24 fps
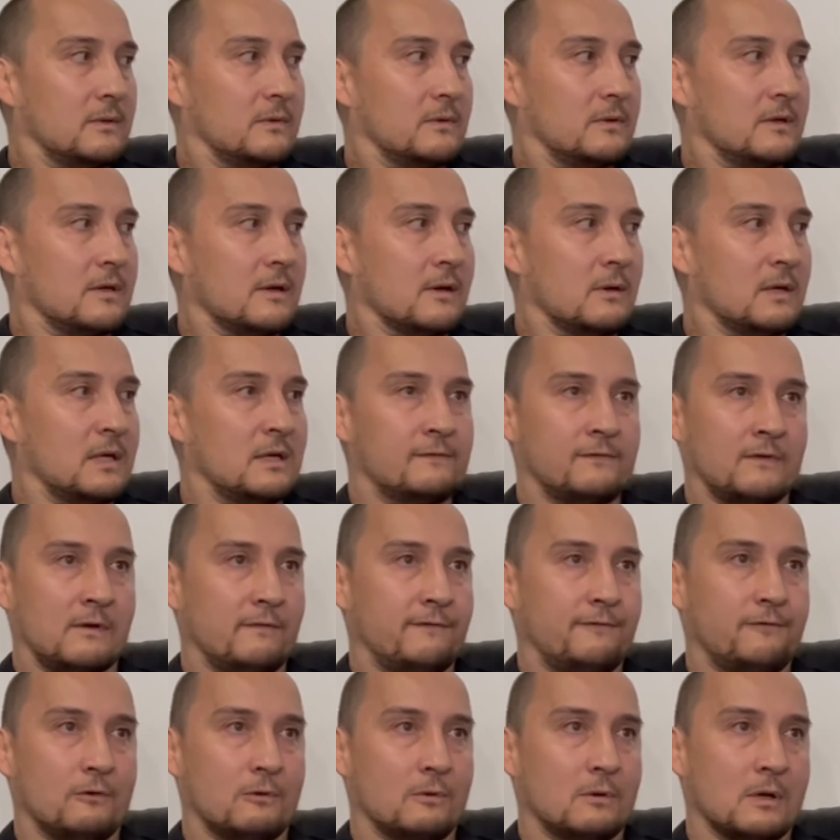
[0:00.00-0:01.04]
You know, even
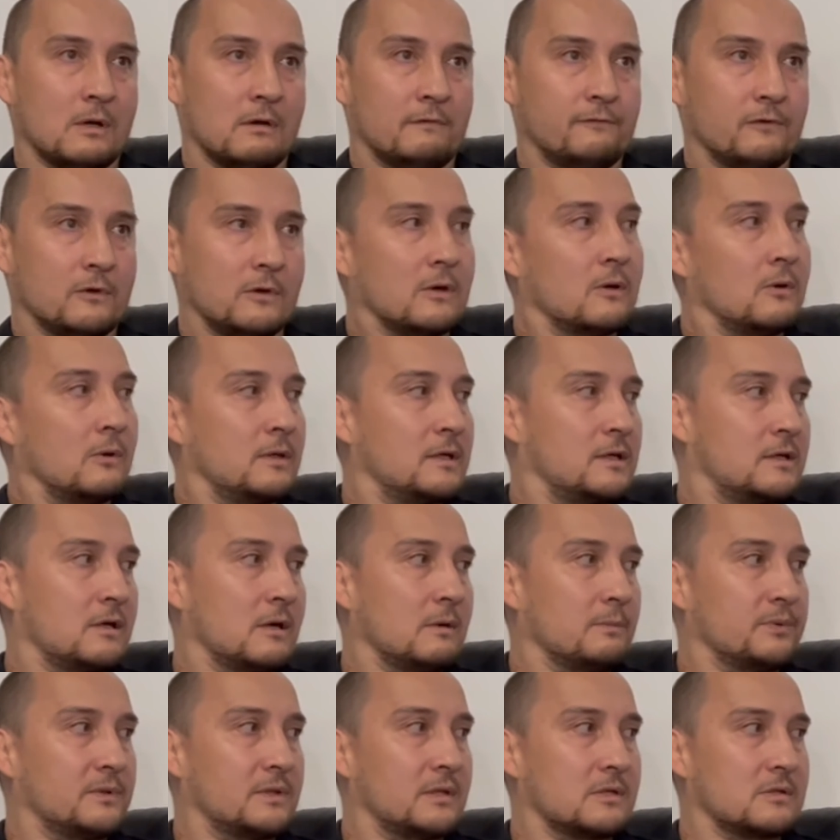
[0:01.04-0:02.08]
for no gi
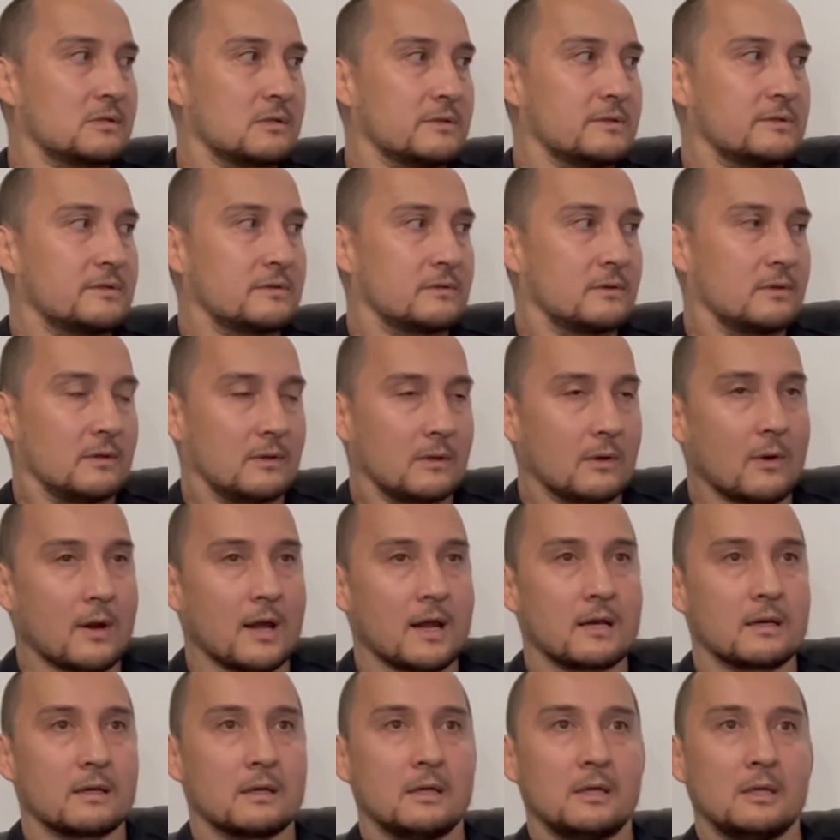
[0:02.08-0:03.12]
competitions,
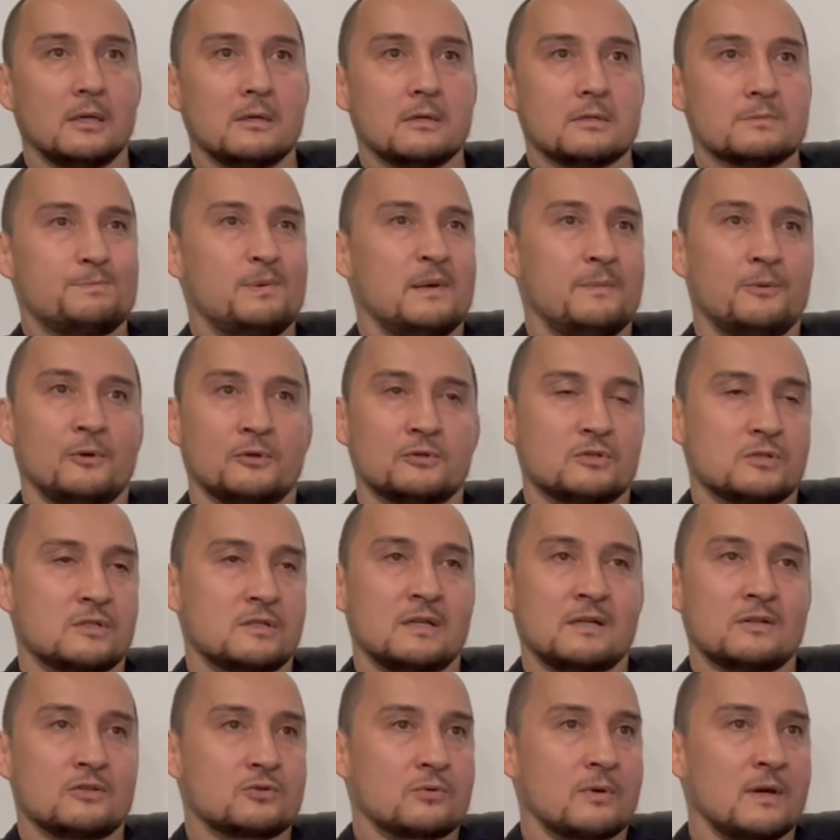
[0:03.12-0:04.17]
right? People just
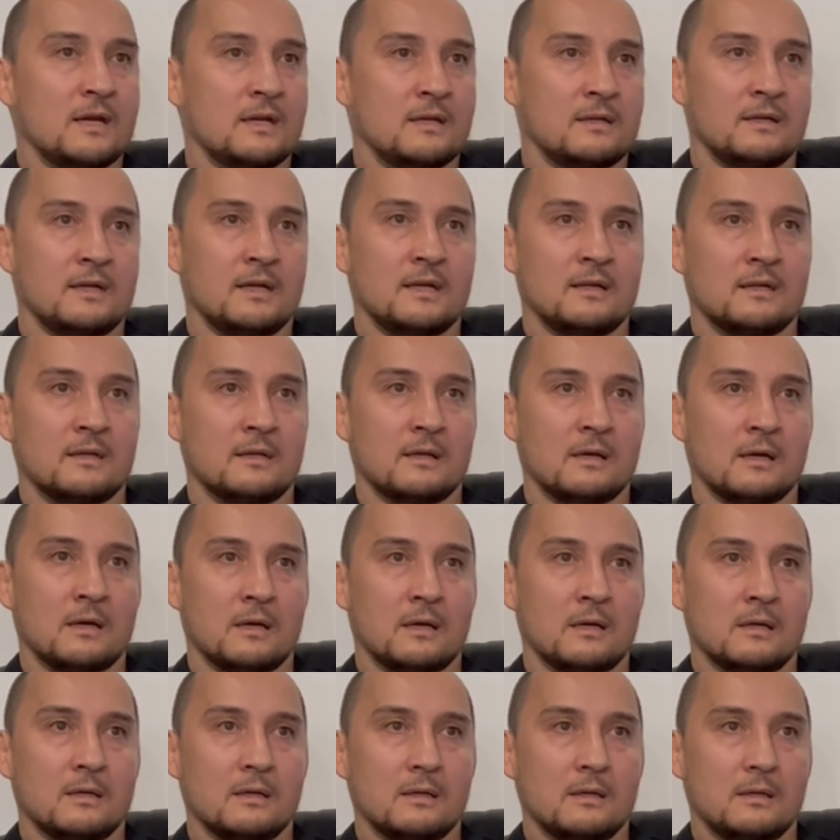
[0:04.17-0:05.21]
didn't train in
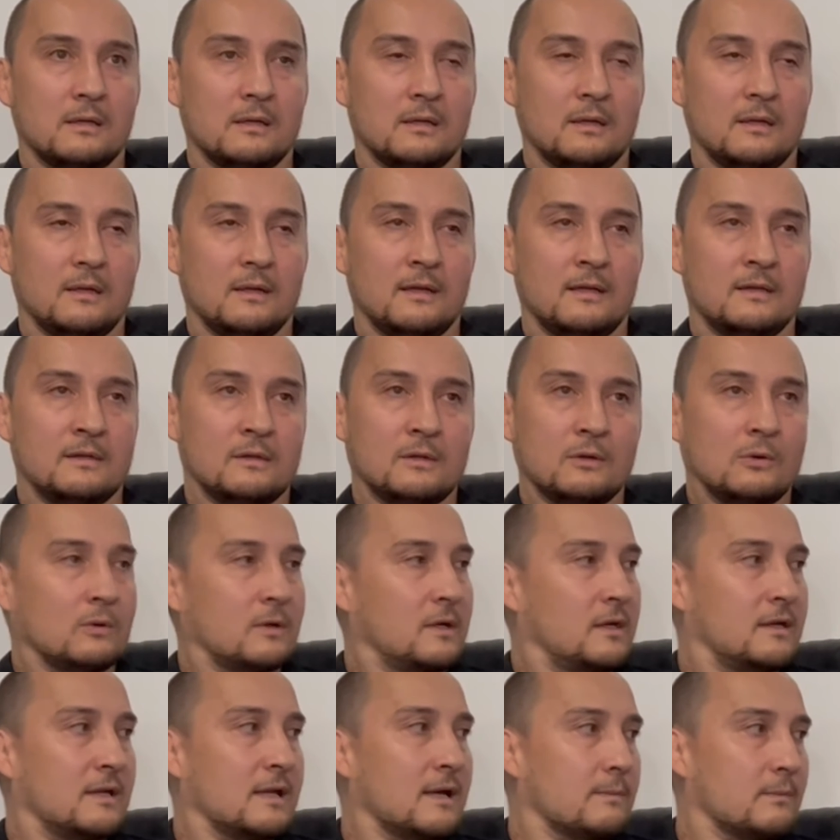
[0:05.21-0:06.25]
no
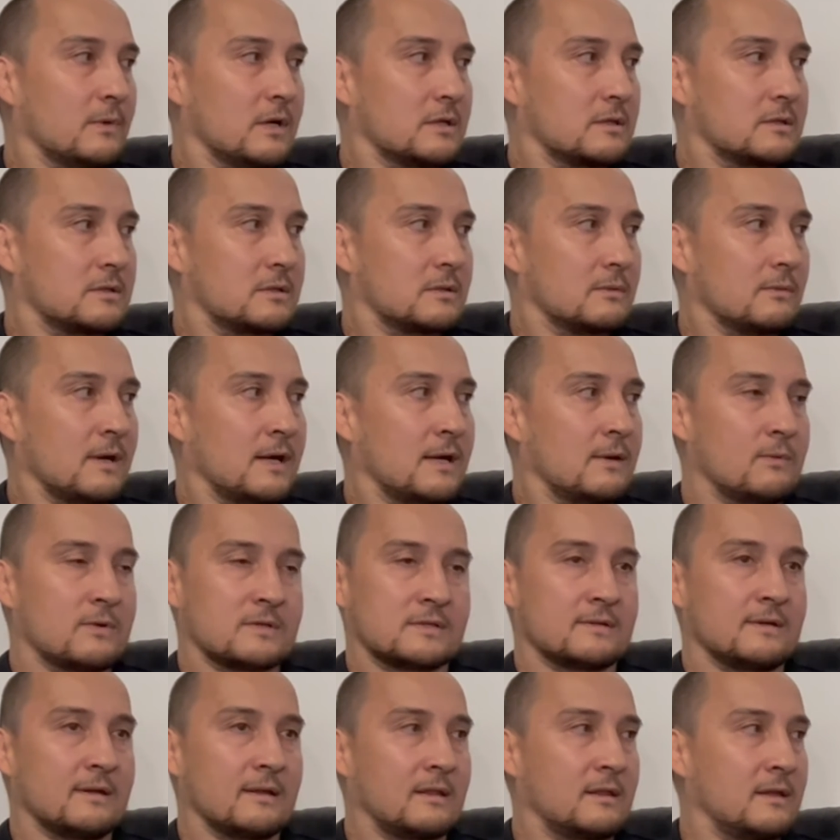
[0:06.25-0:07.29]
gi that much, right? It
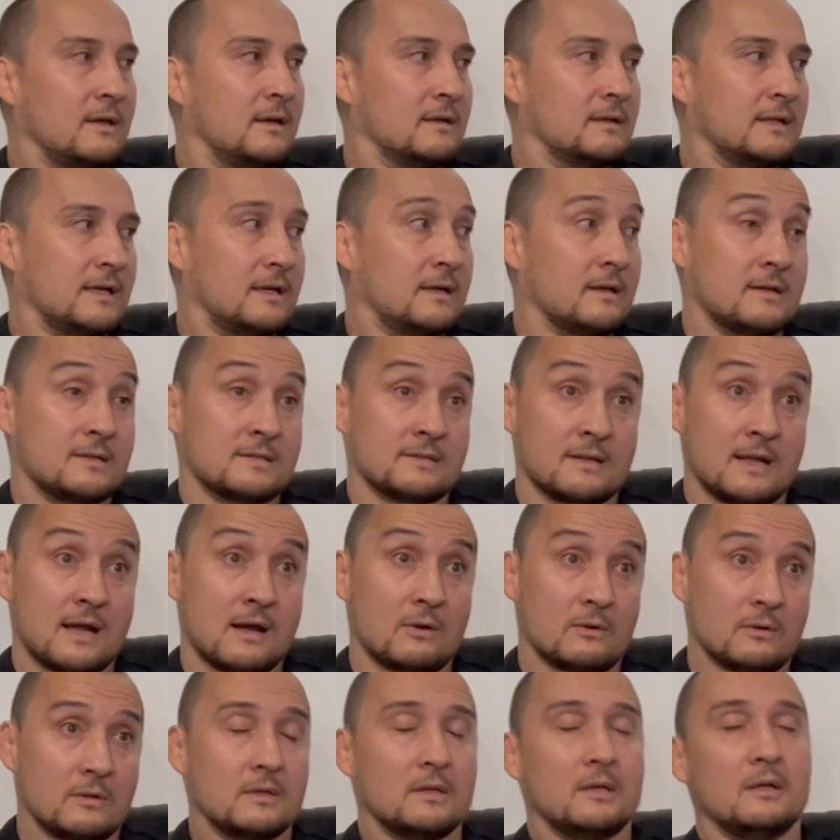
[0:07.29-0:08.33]
wasn't a thing like it is
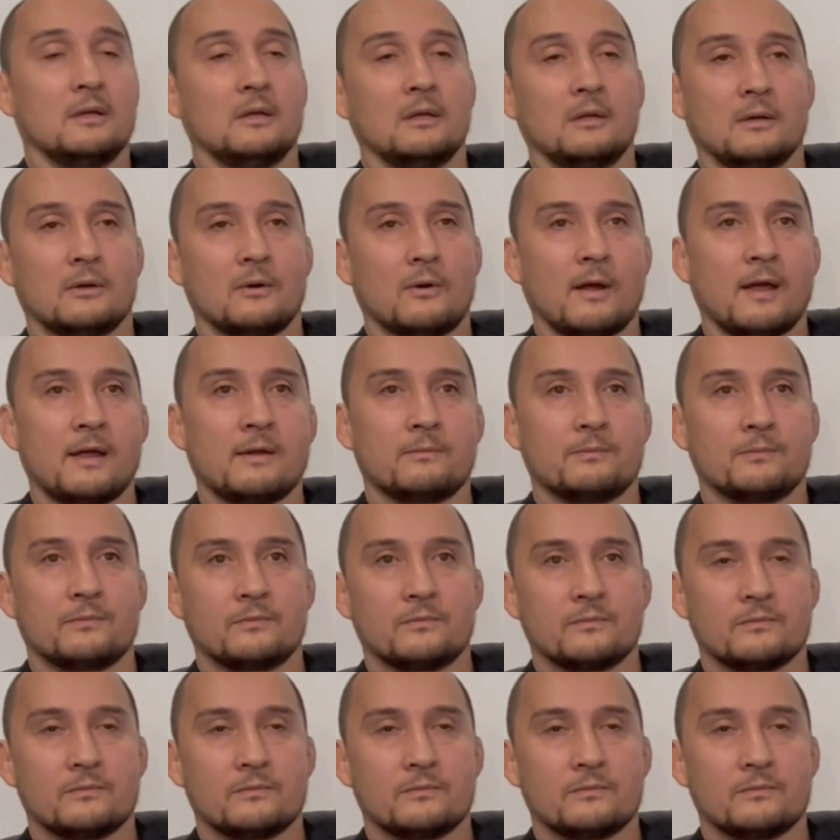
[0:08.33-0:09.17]
now, right?